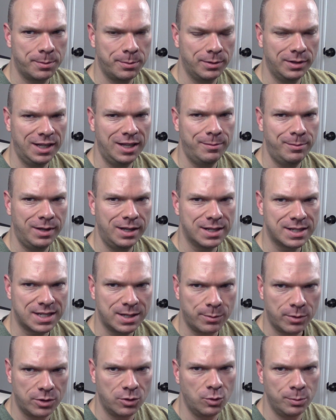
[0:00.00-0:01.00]
but believe me, as
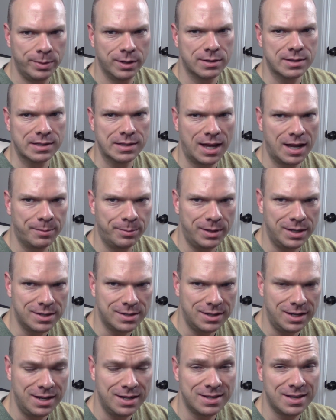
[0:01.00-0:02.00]
someone who builds a lot of
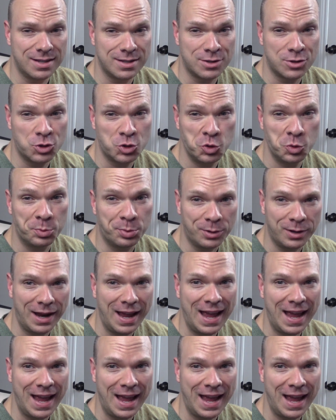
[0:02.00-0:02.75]
PCs, it's super